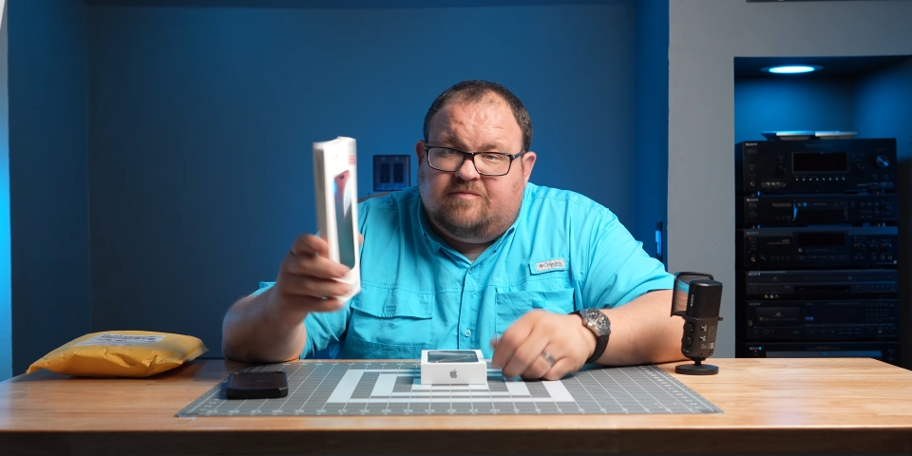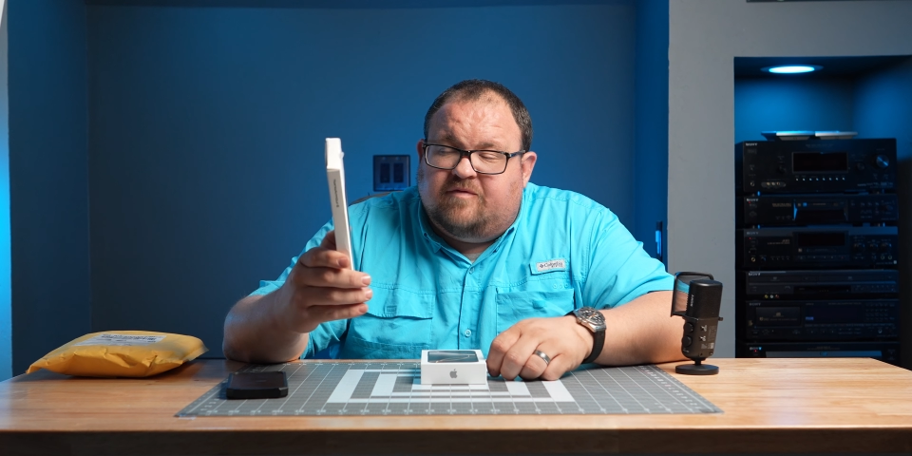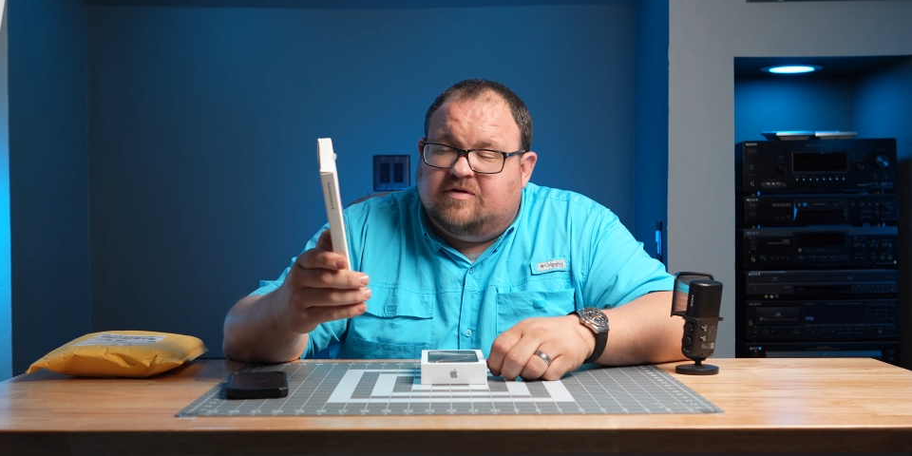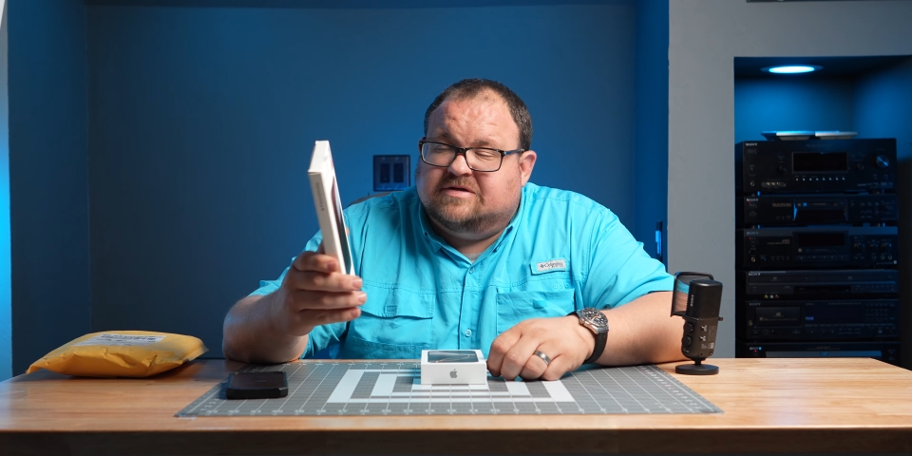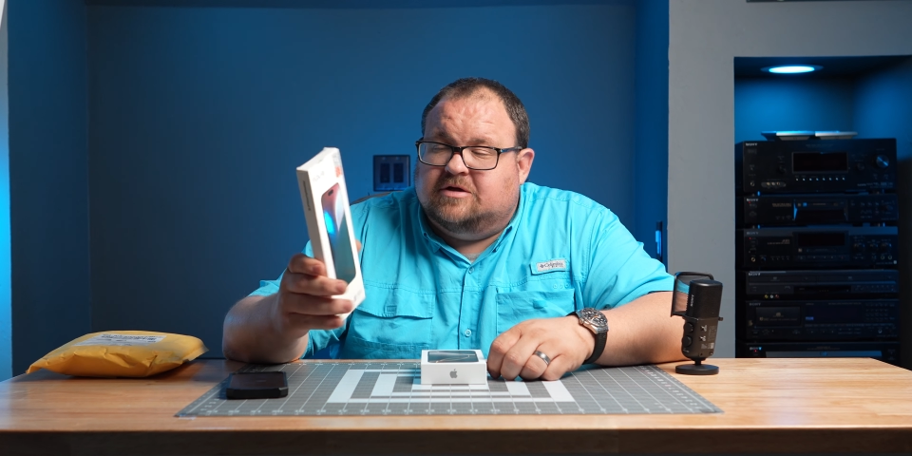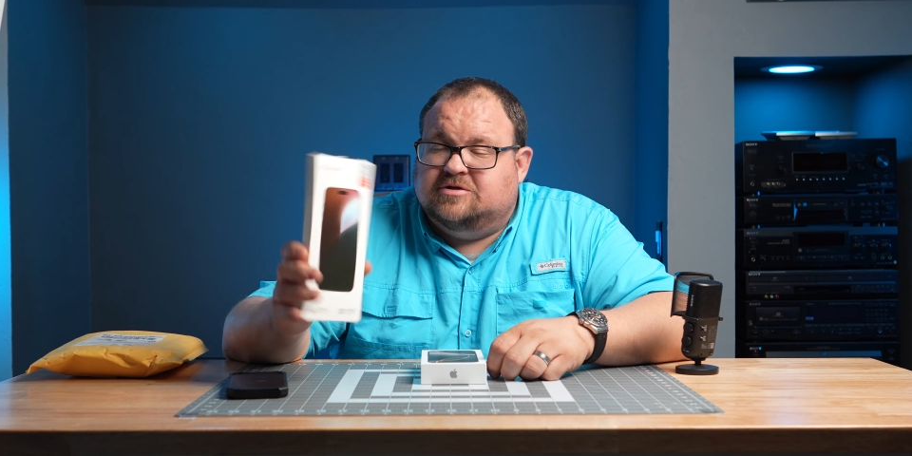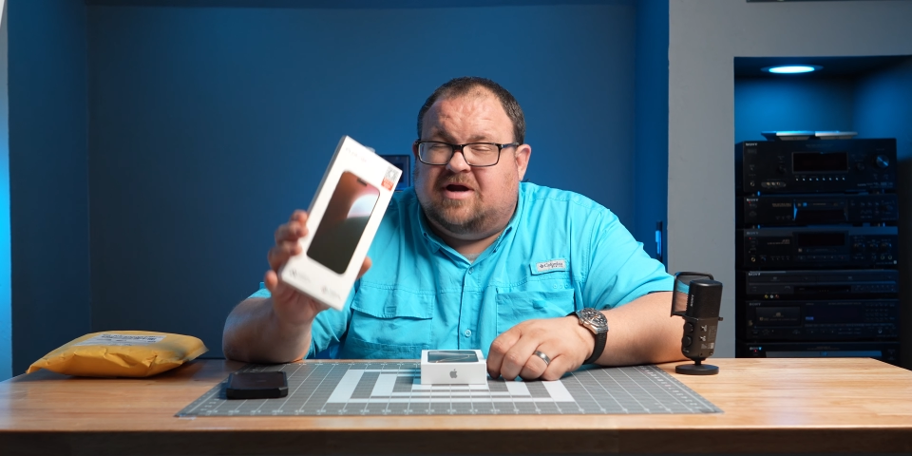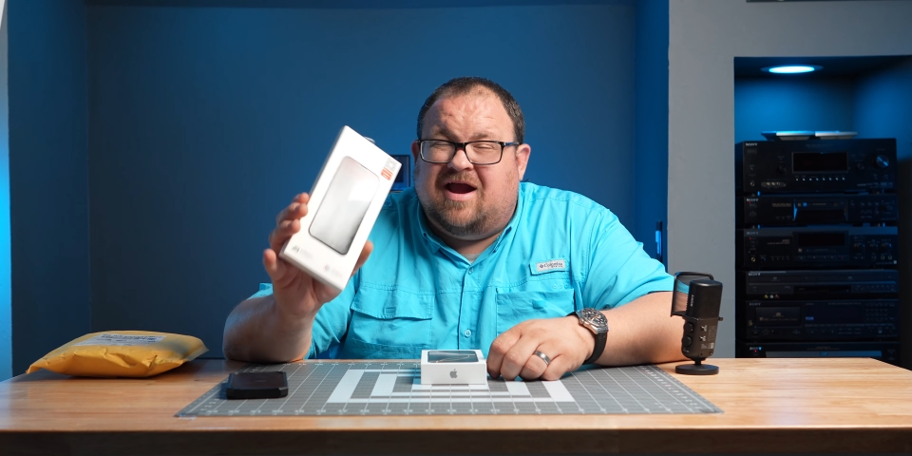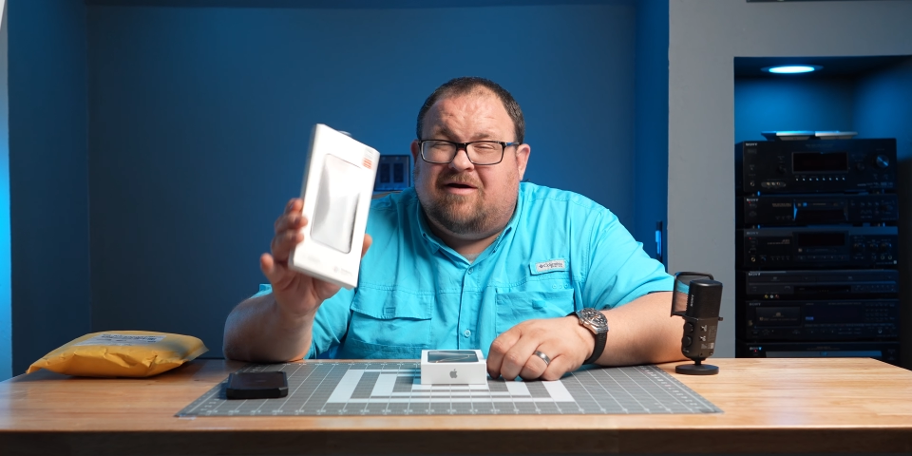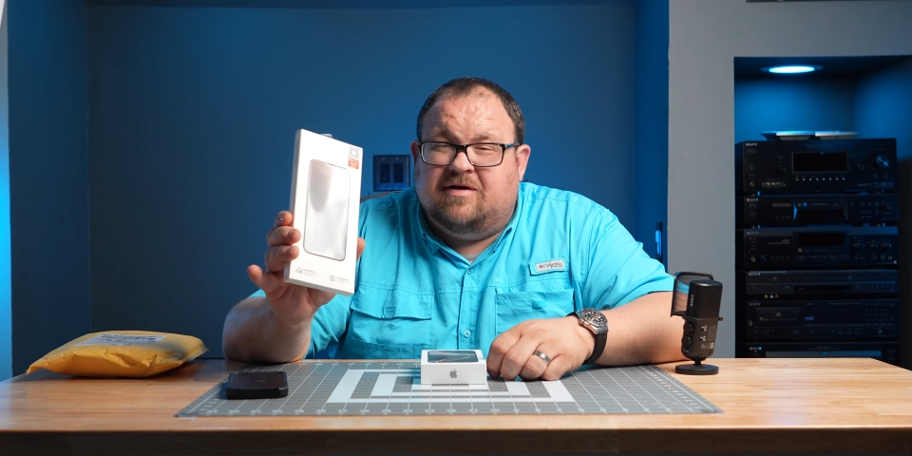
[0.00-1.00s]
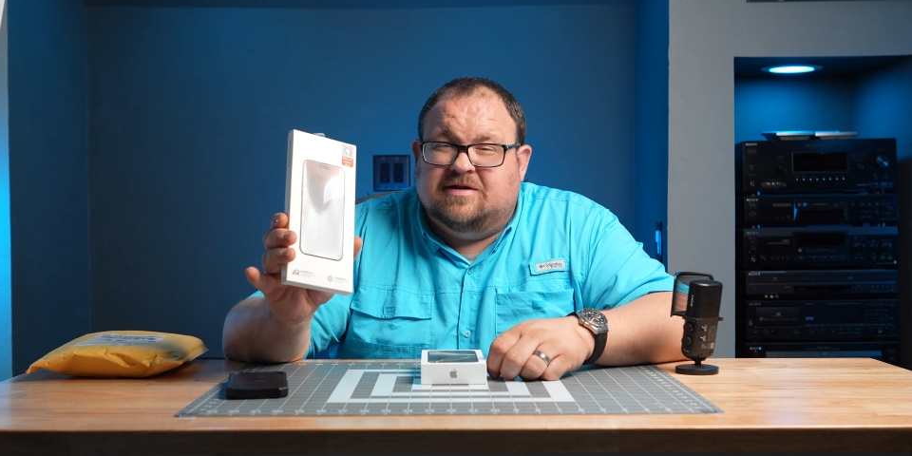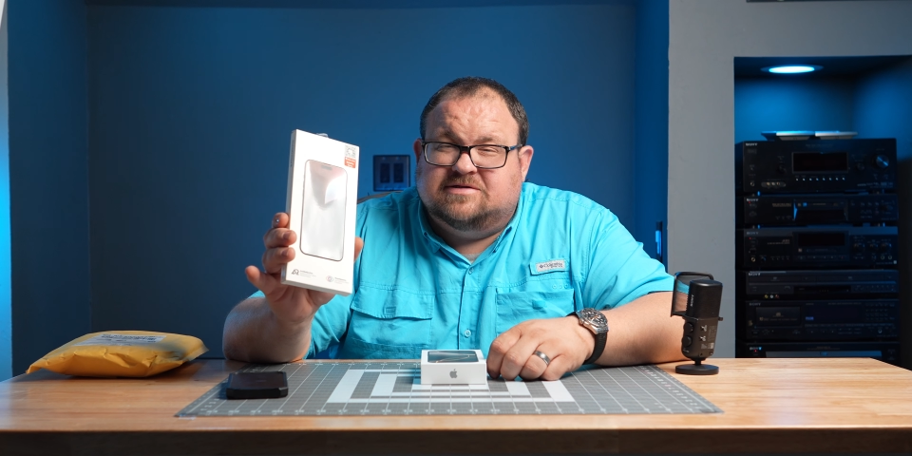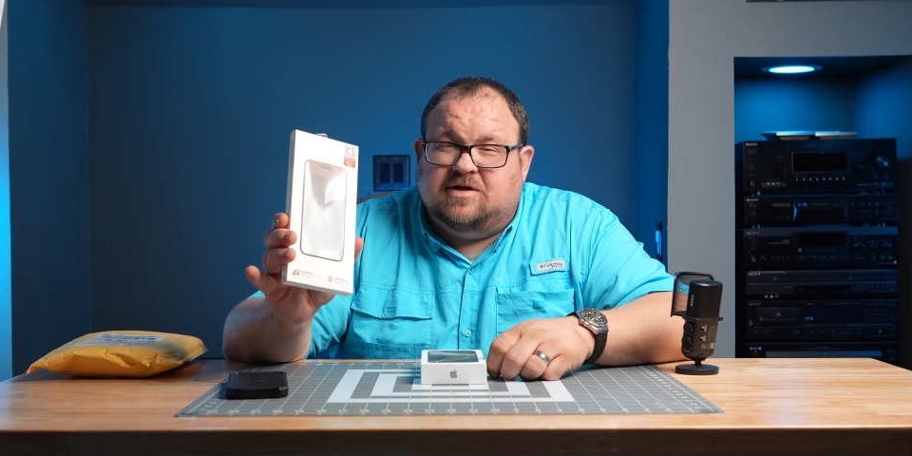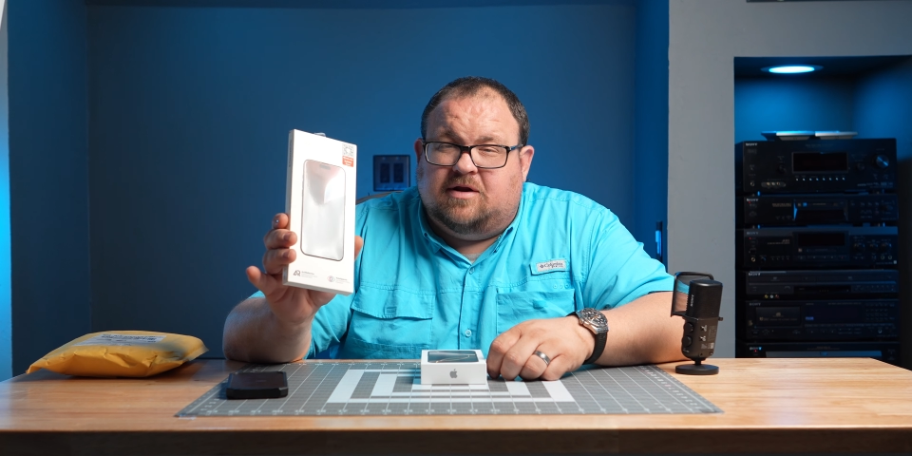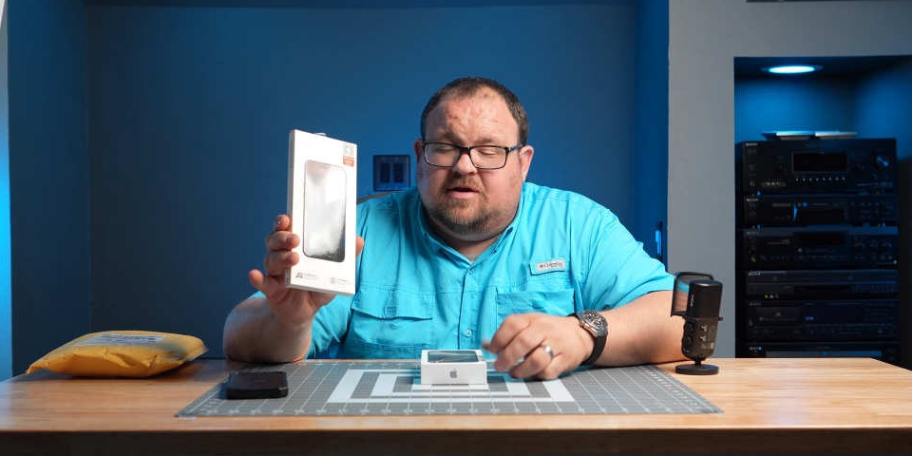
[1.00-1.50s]
full disclosure, I already
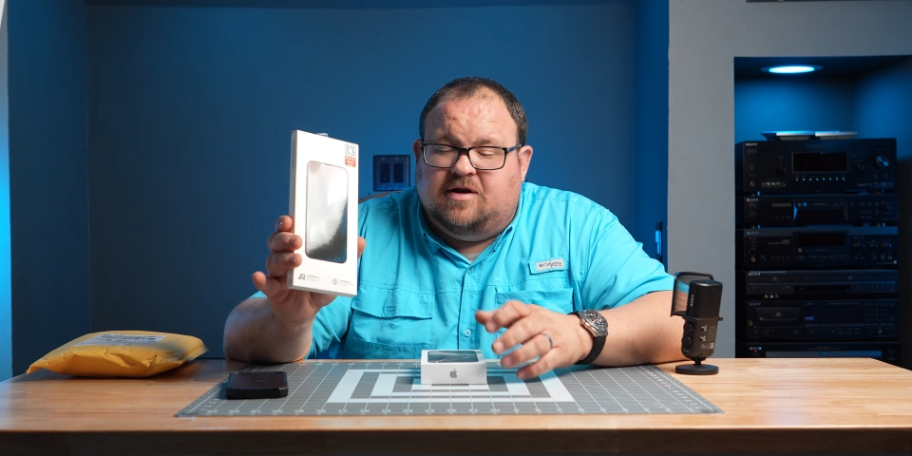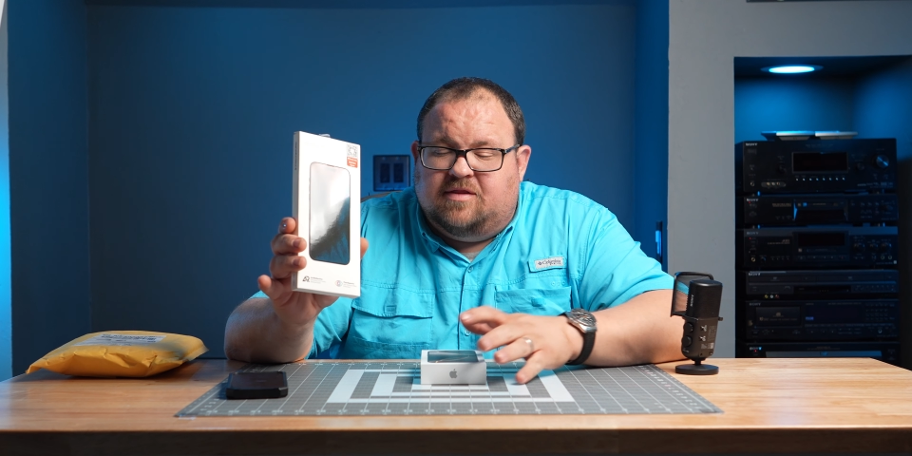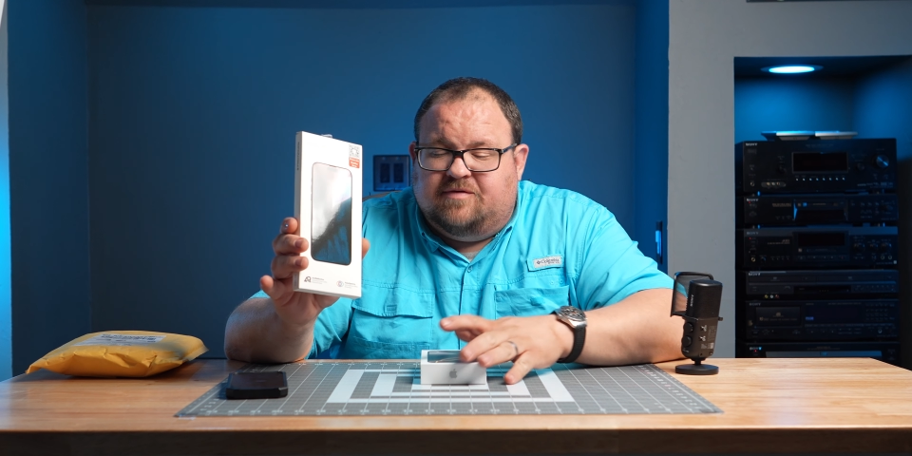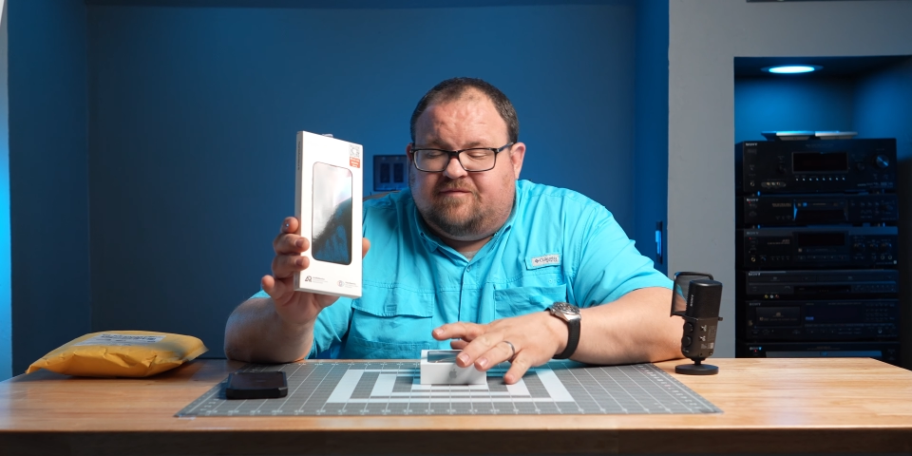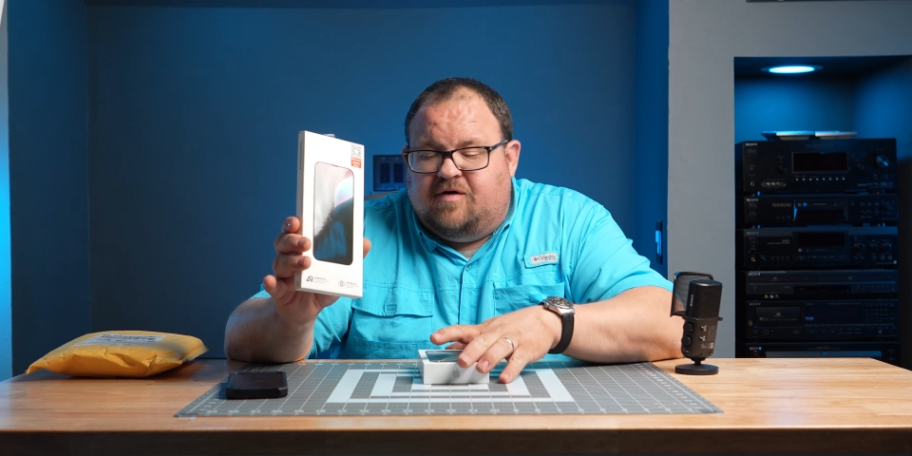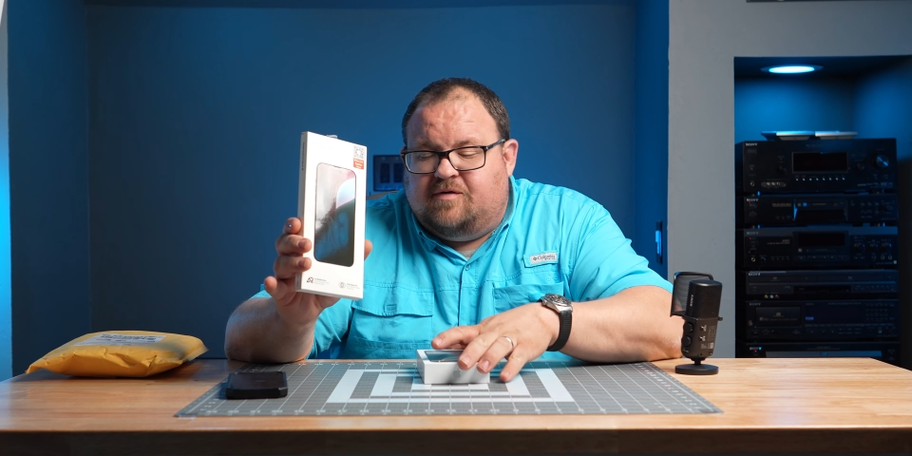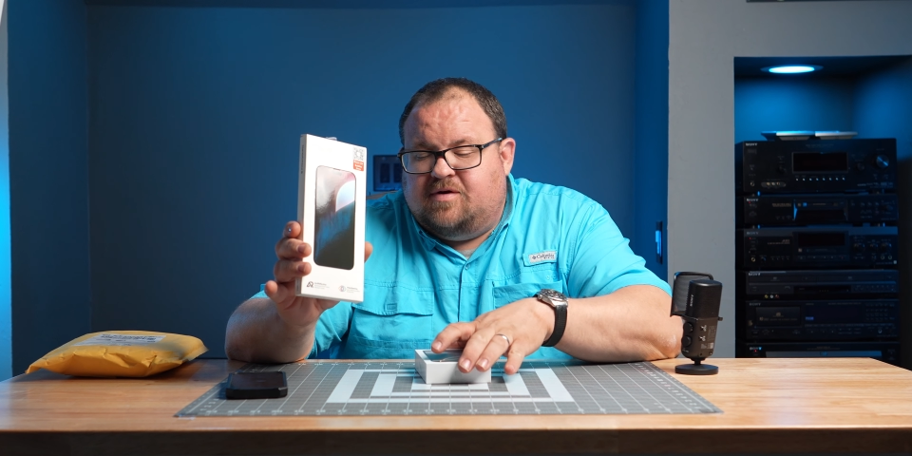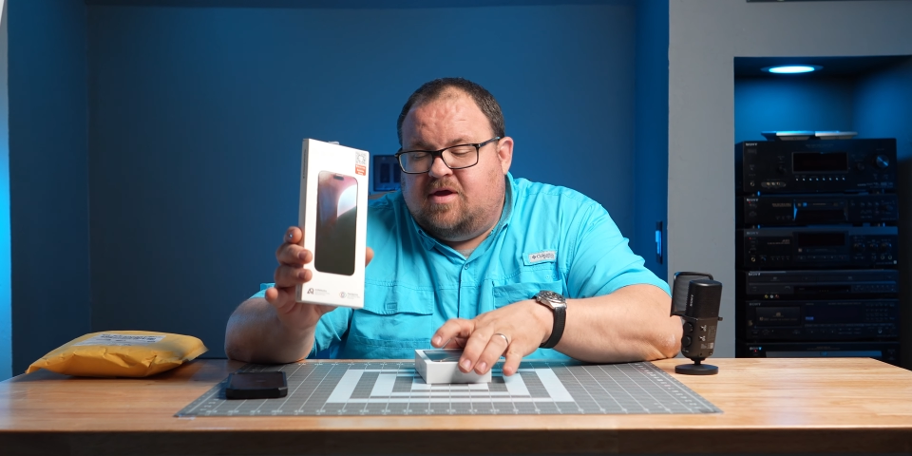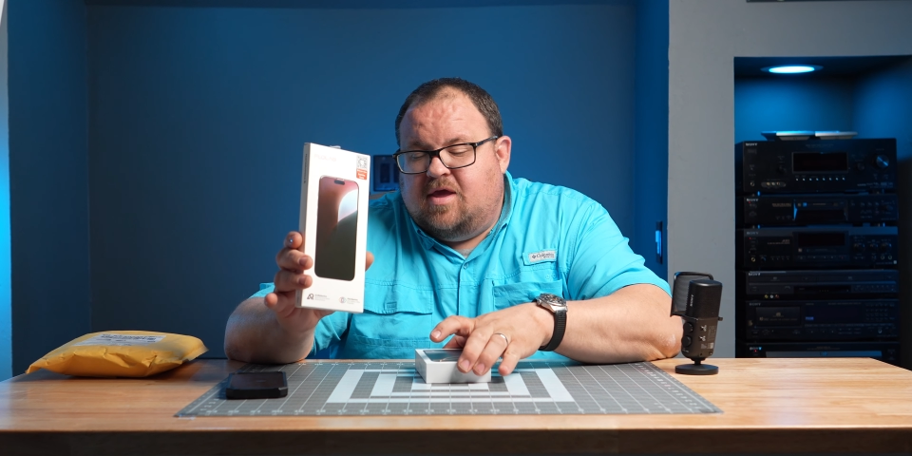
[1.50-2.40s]
installed it on the phone